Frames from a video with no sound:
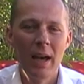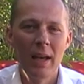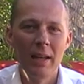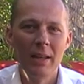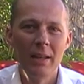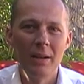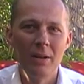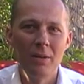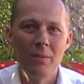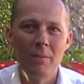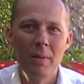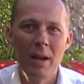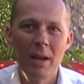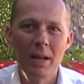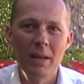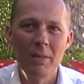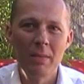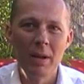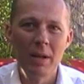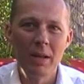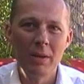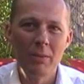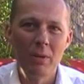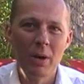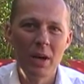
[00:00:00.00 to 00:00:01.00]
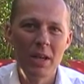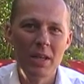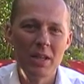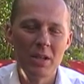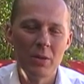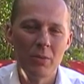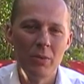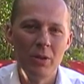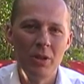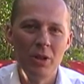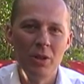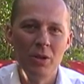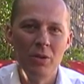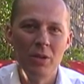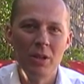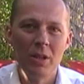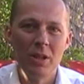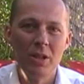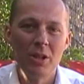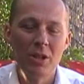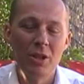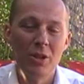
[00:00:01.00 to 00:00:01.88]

There are many ways that we do this.